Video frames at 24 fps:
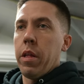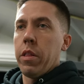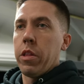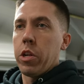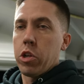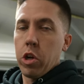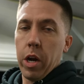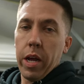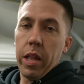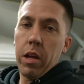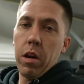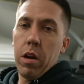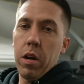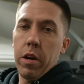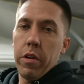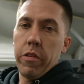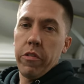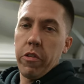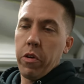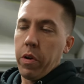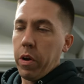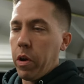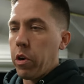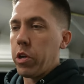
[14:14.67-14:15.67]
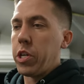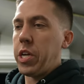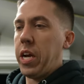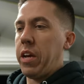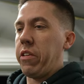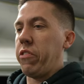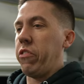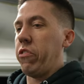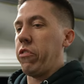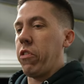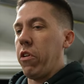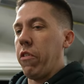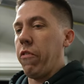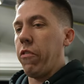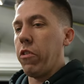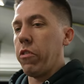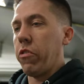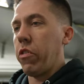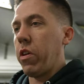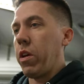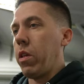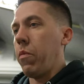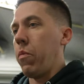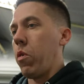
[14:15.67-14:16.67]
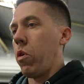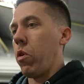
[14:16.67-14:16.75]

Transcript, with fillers: the trailer, so we can go to chassis cert first thing in the